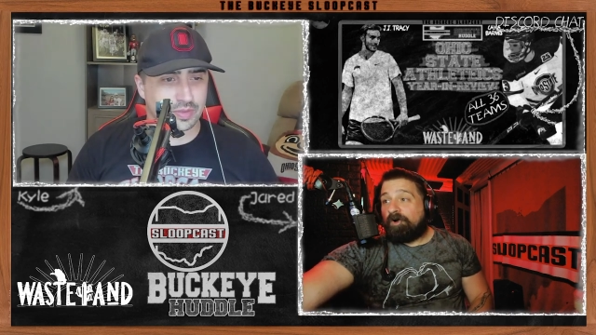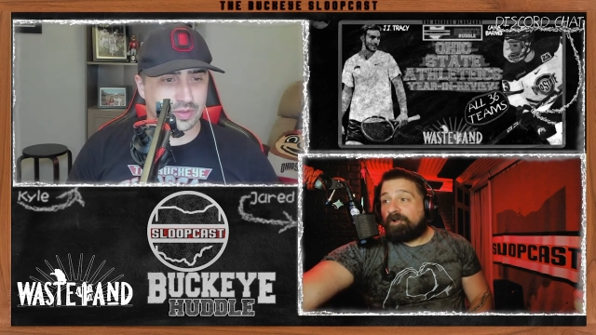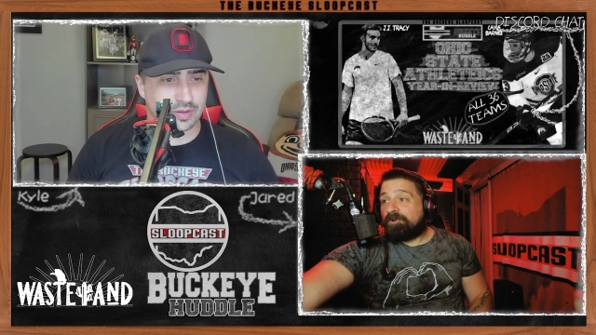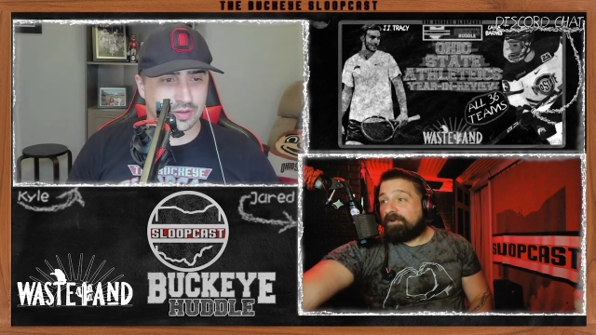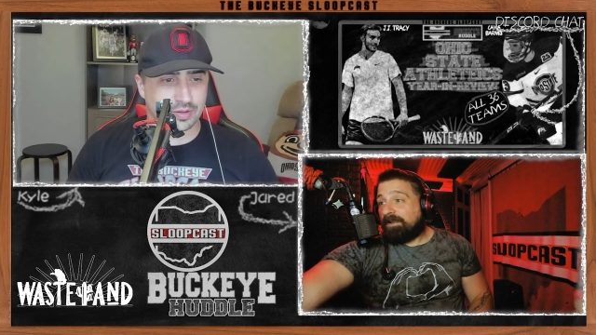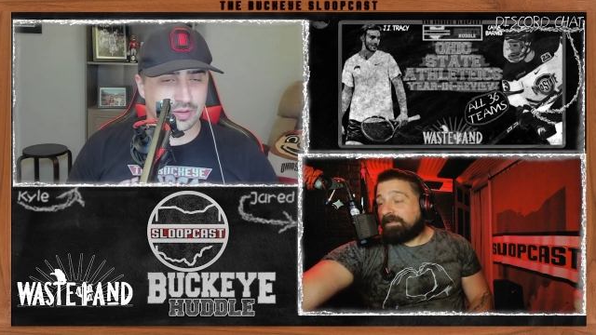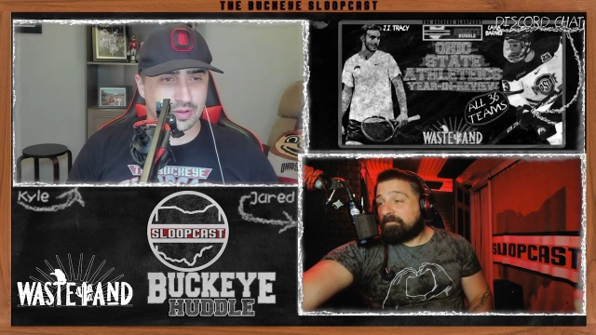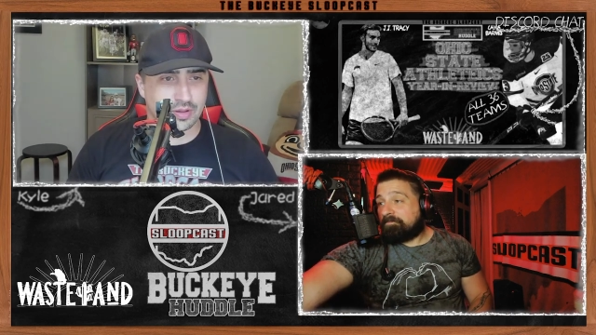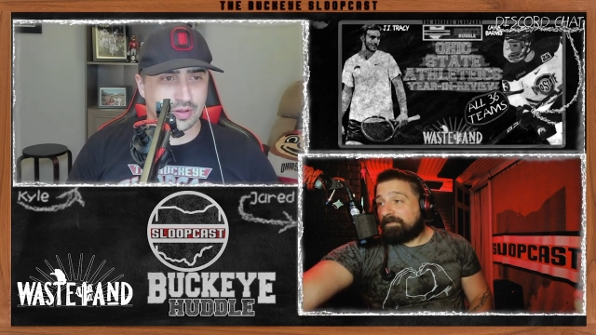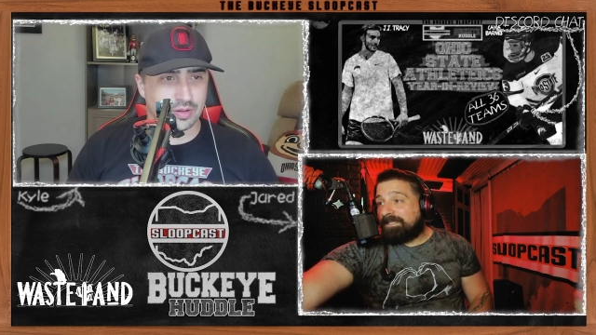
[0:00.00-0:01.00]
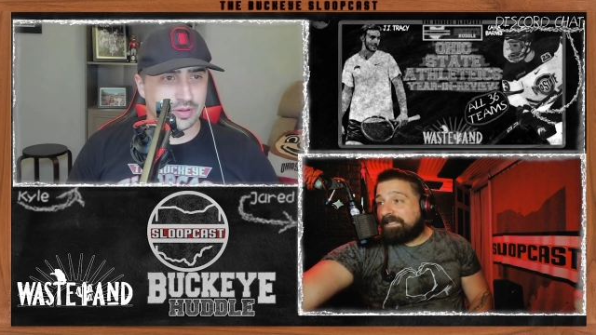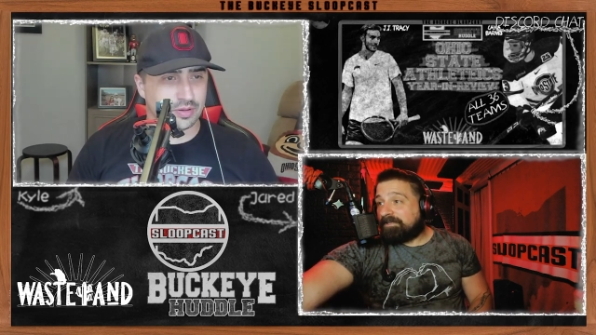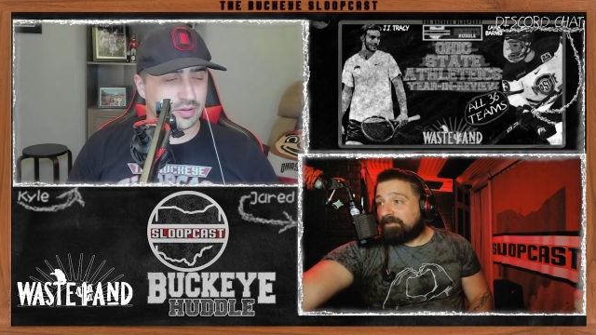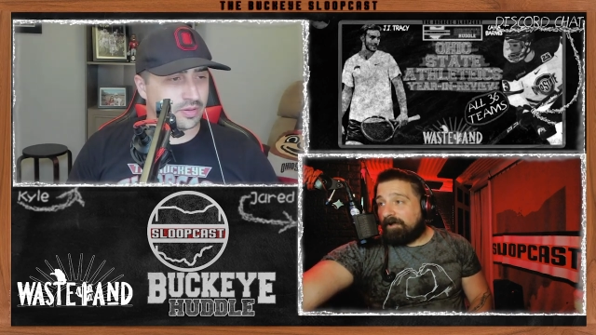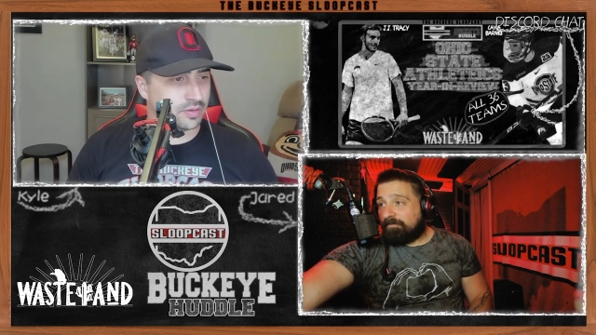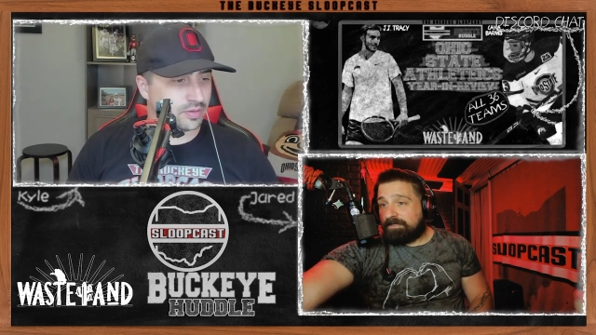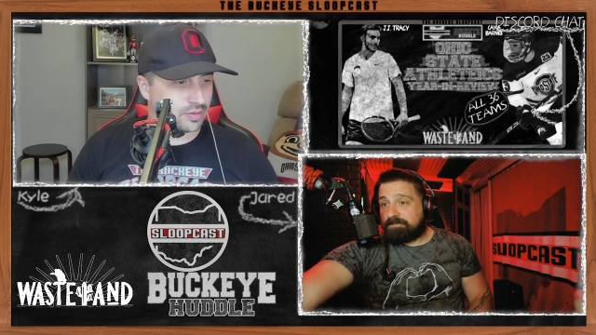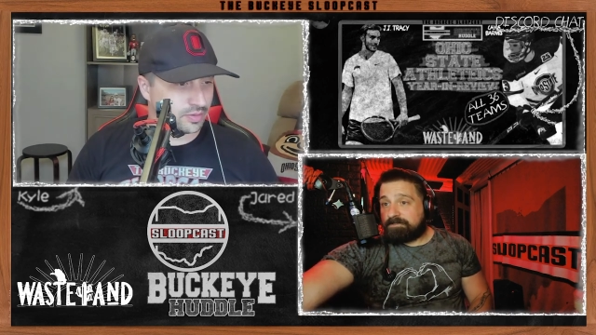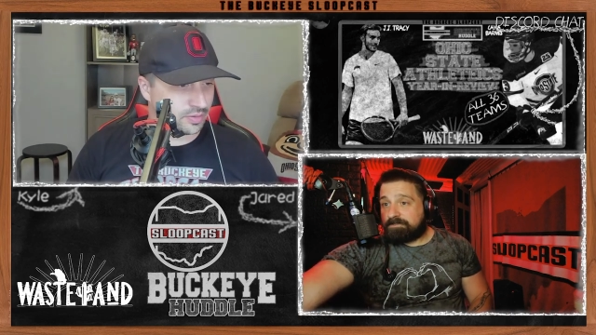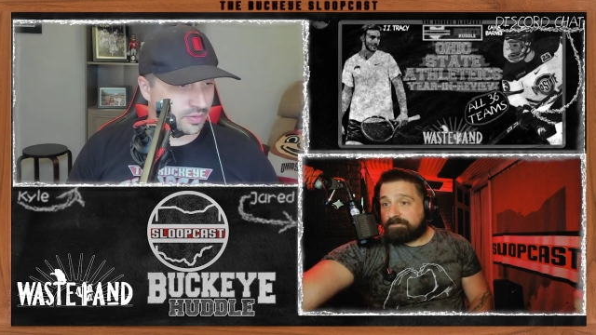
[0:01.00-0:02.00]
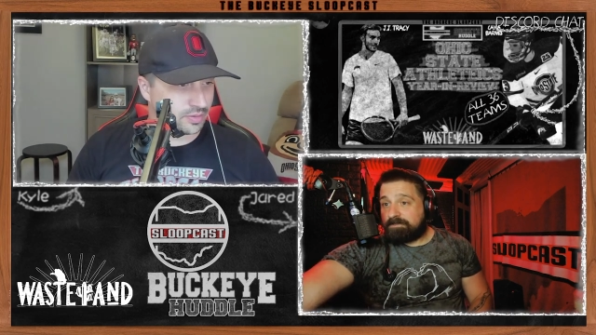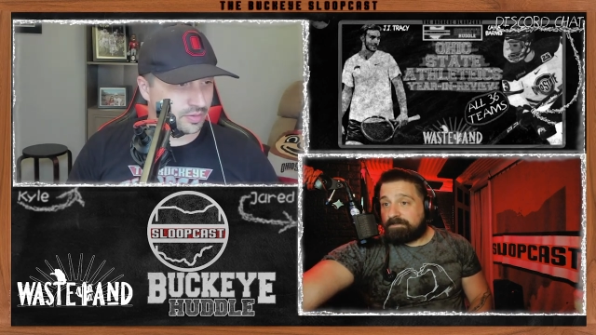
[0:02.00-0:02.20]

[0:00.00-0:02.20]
Speaker 1: Utter and complete dominance.